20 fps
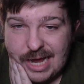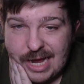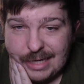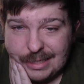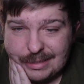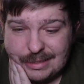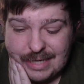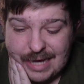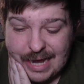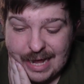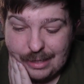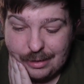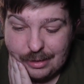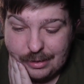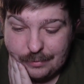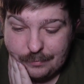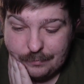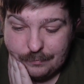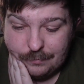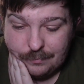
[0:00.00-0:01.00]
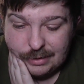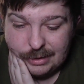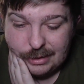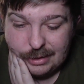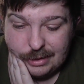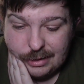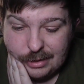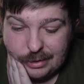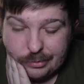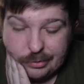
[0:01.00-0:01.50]
has talent
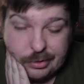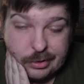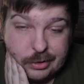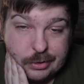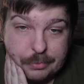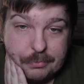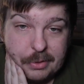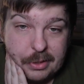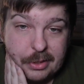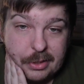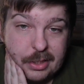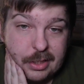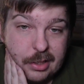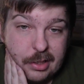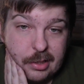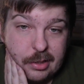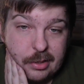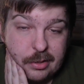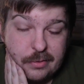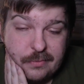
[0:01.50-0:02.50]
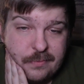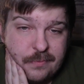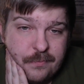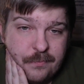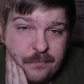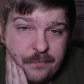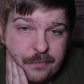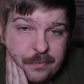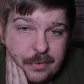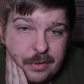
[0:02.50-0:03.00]
and looks really
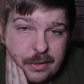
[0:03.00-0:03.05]
good,